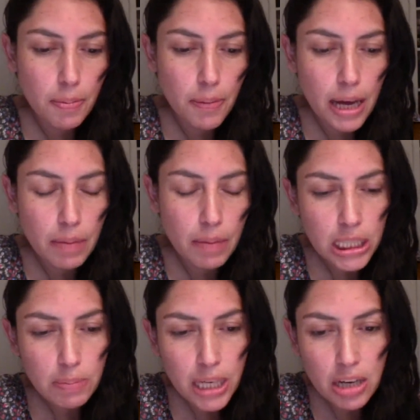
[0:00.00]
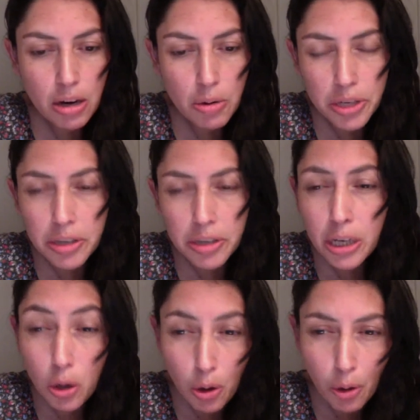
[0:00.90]
I began my career in
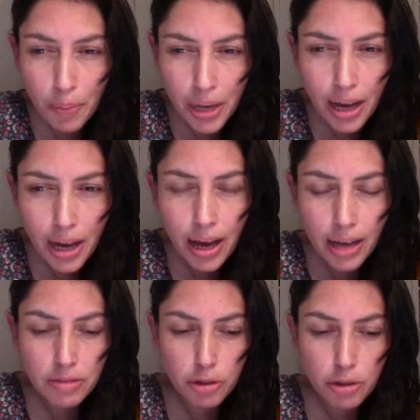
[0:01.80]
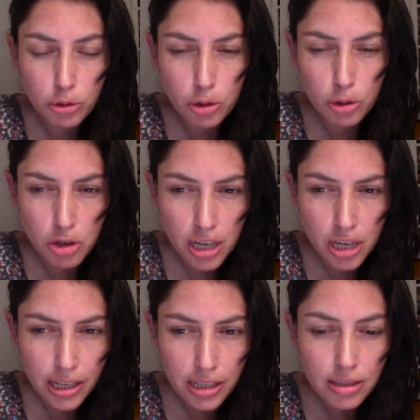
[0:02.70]
Colombia as
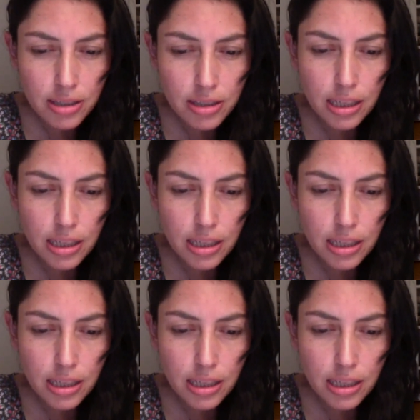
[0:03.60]
photojournalist.